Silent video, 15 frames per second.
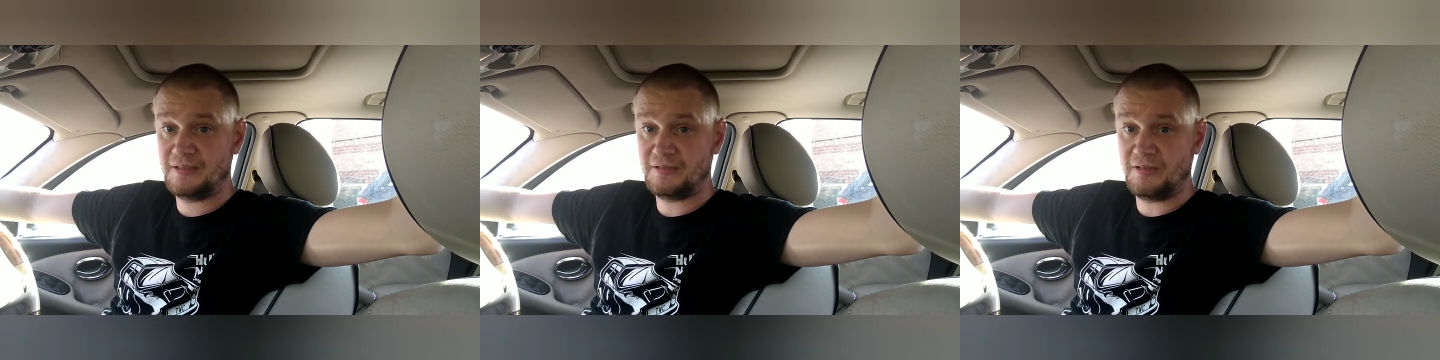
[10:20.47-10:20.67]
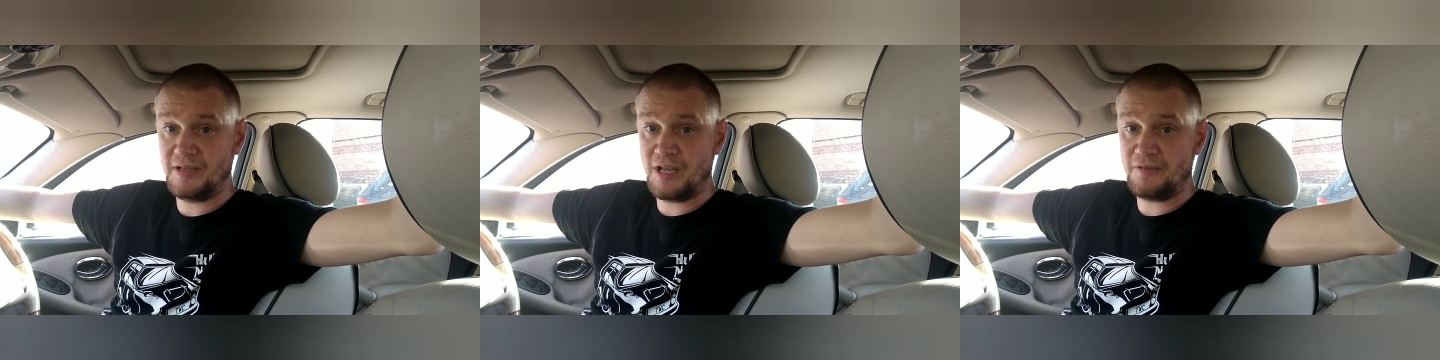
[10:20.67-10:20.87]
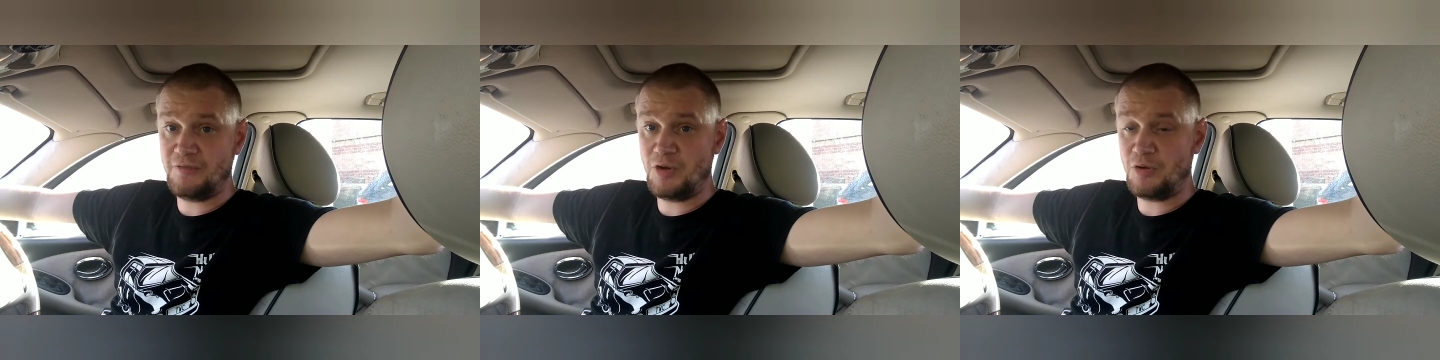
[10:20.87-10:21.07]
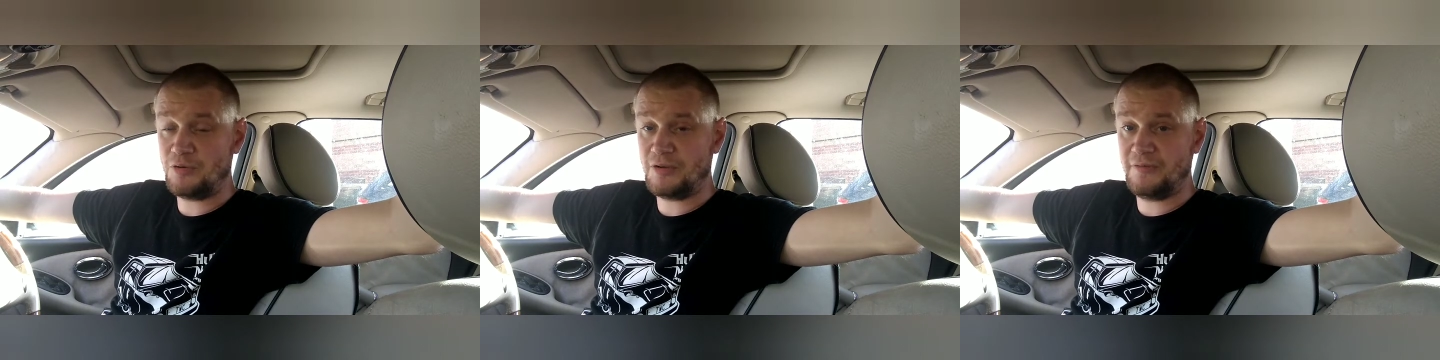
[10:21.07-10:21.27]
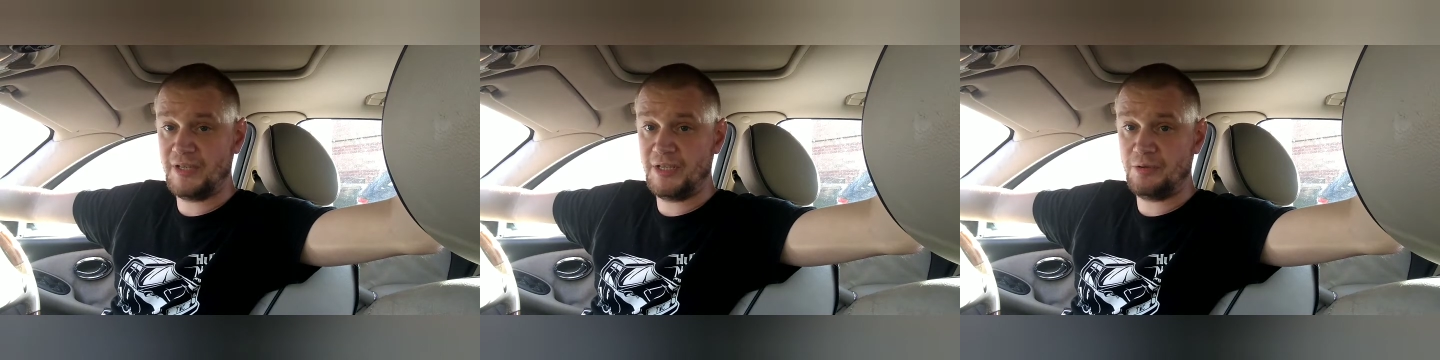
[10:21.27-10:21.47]
So now I've not
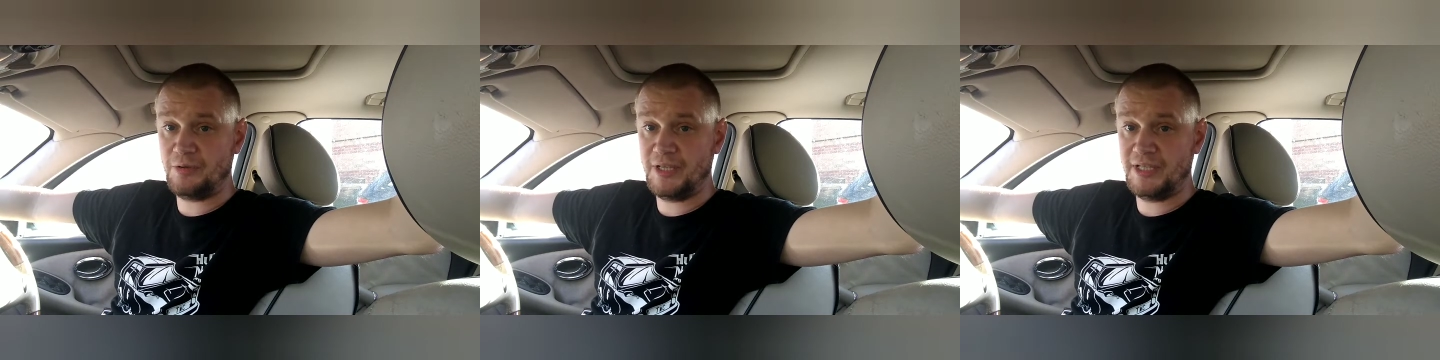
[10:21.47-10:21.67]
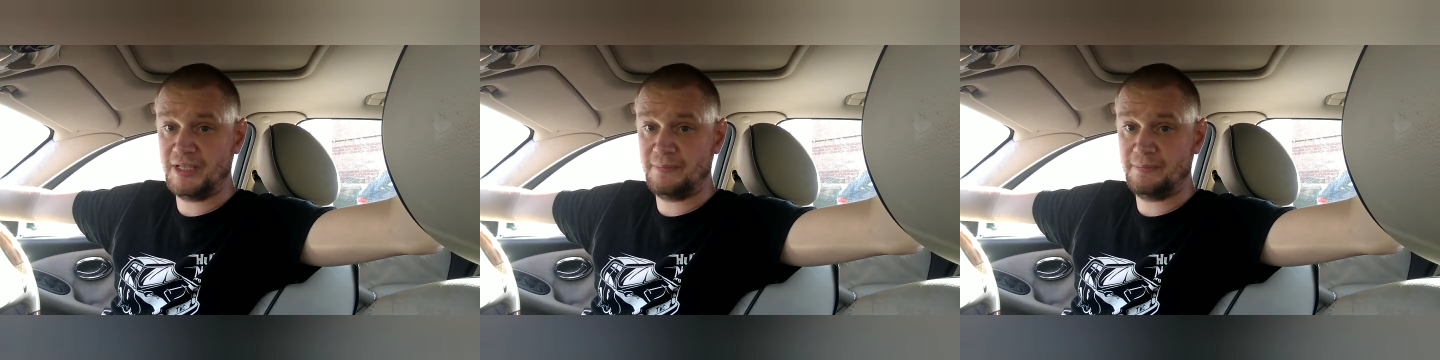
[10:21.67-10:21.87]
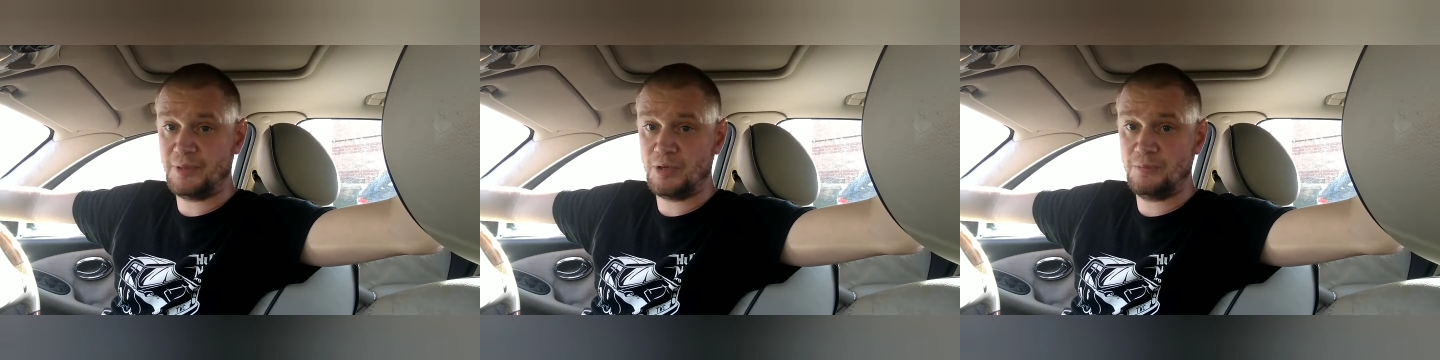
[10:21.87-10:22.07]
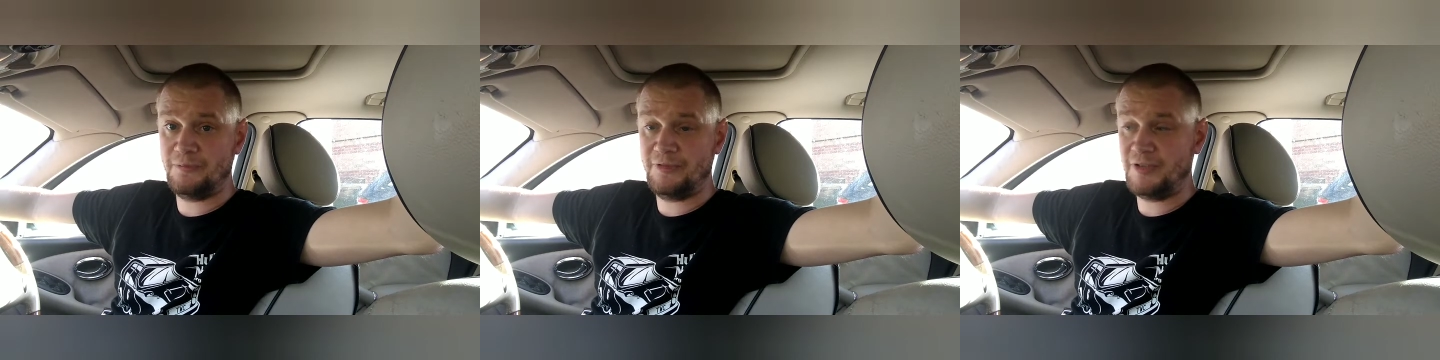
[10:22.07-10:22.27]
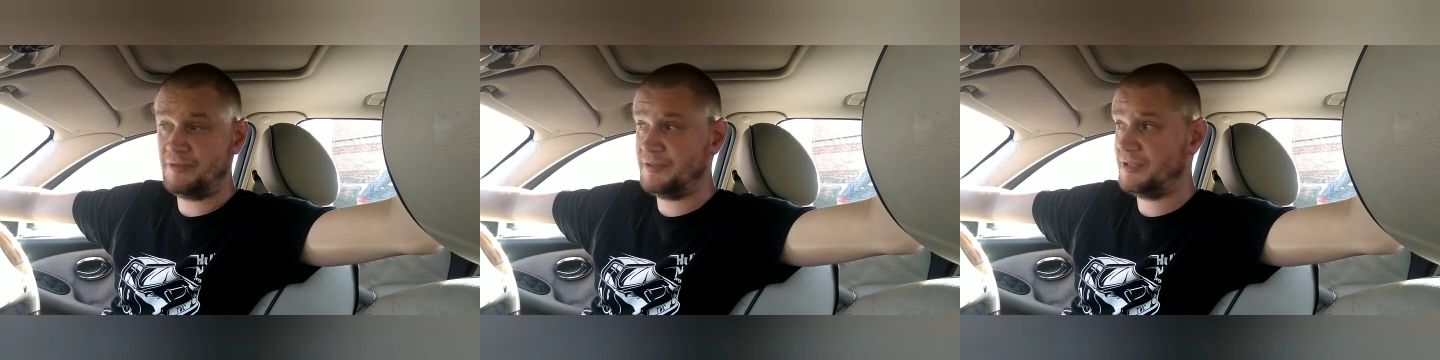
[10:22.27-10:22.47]
got the annoying bulb
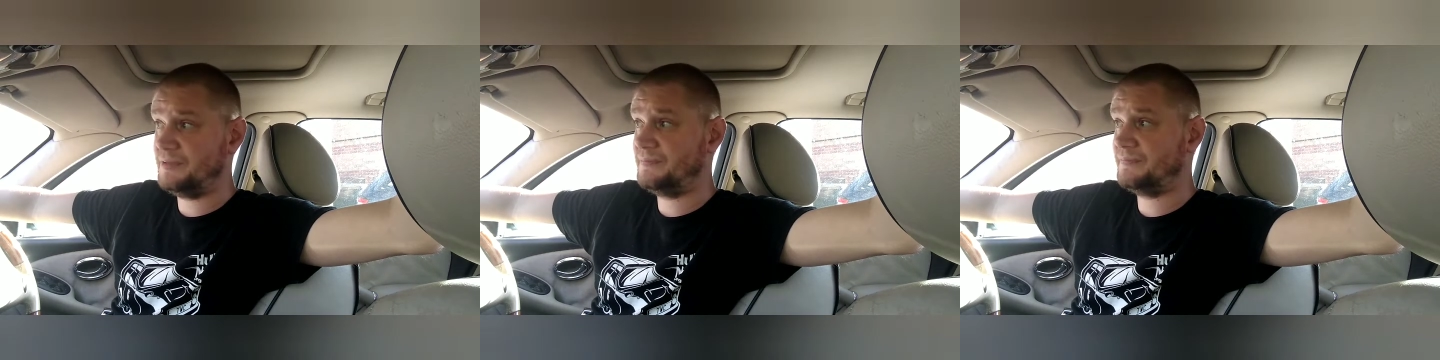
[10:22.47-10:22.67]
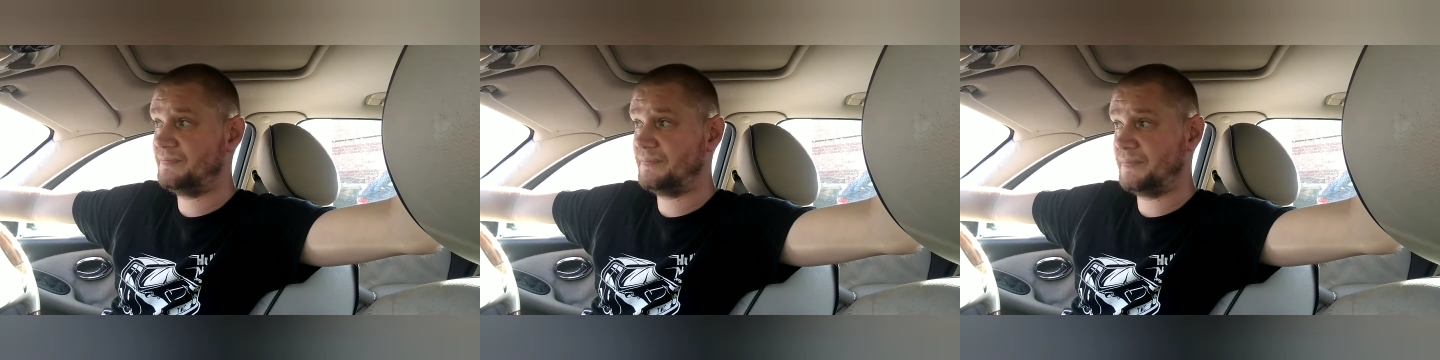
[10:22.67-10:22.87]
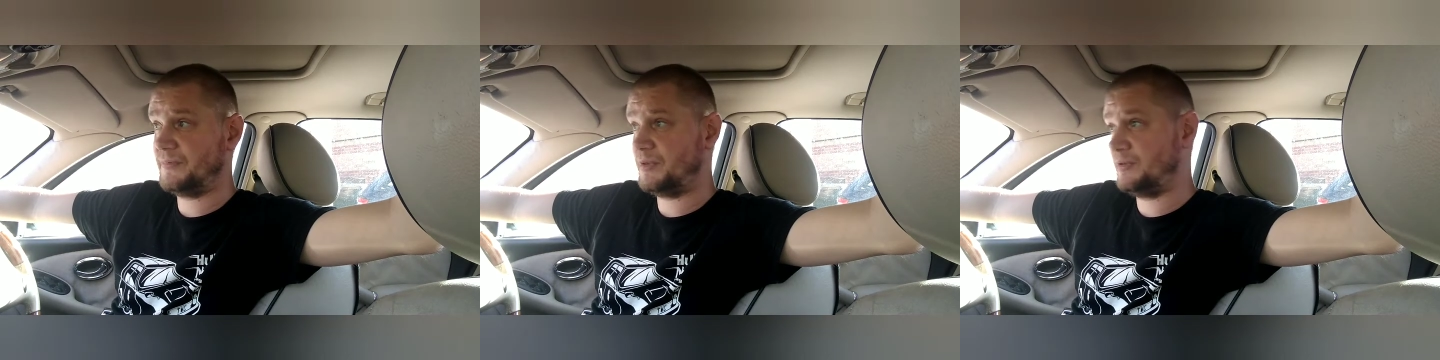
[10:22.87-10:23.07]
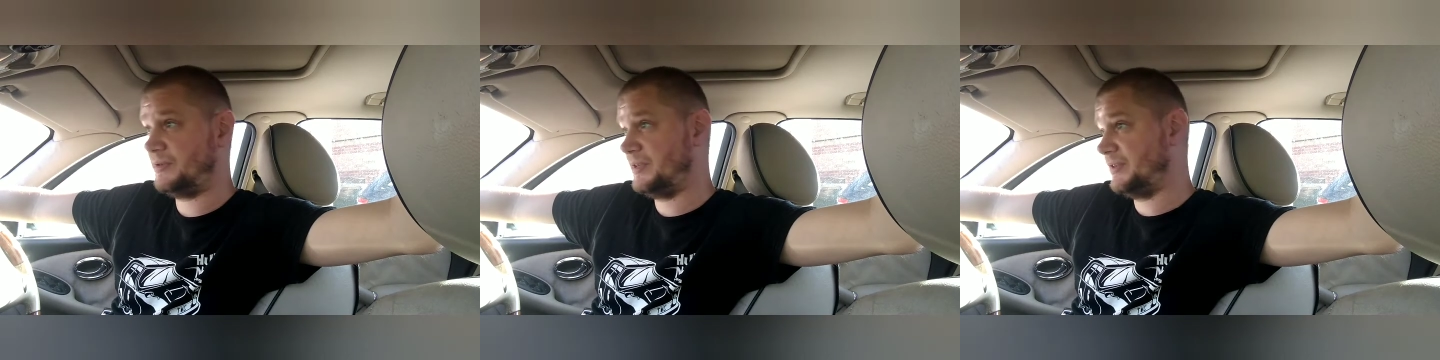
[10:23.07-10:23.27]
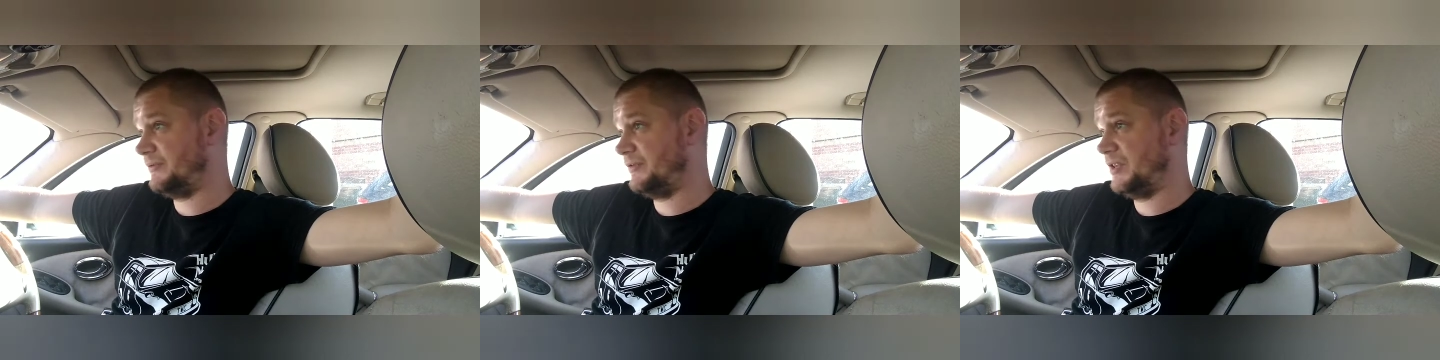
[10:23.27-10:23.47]
failure
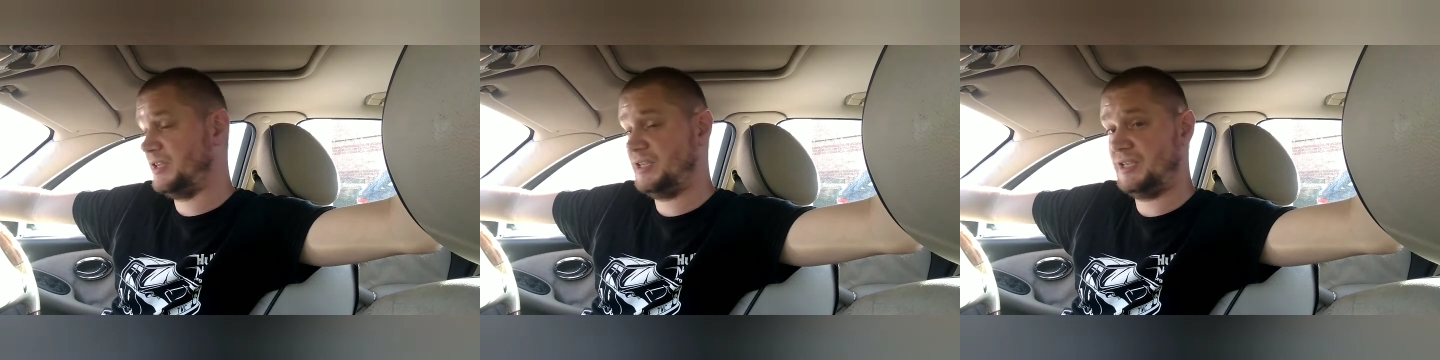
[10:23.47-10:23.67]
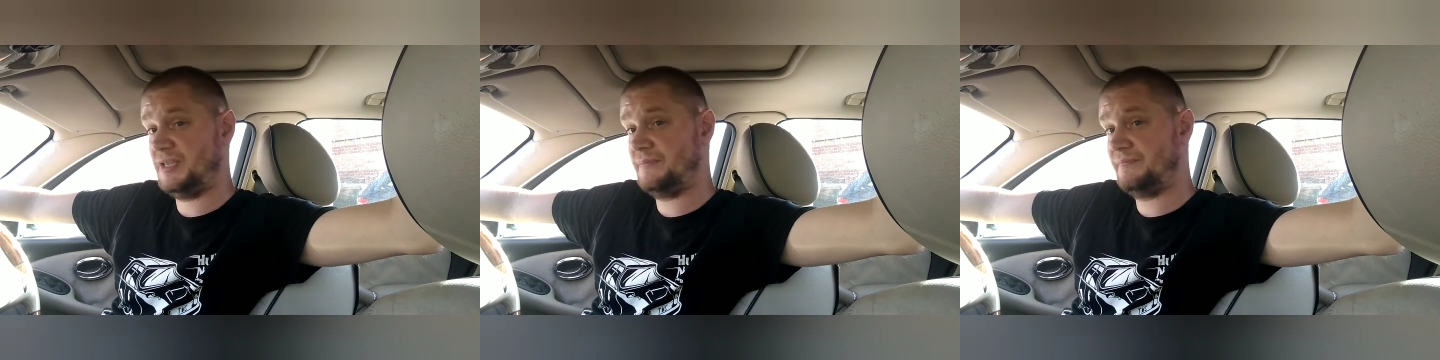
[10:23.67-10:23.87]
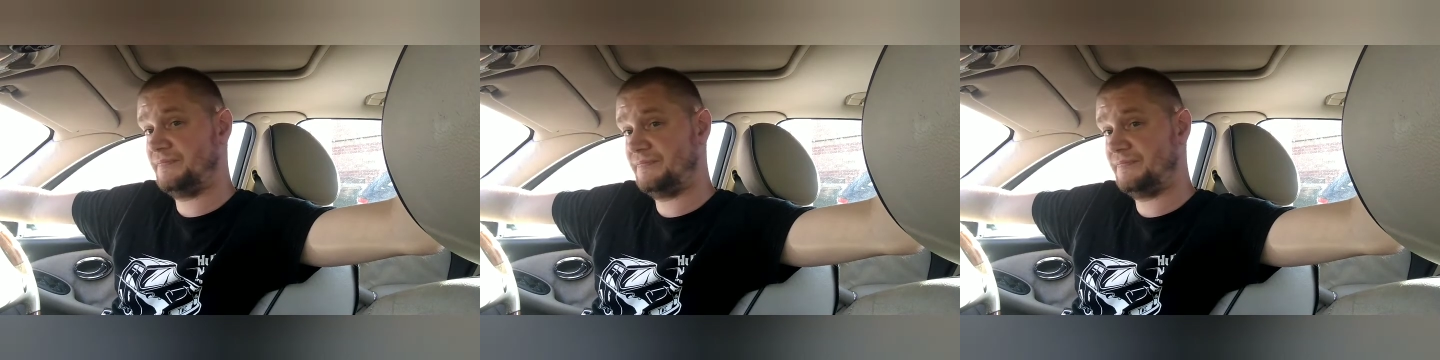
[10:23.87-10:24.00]
on the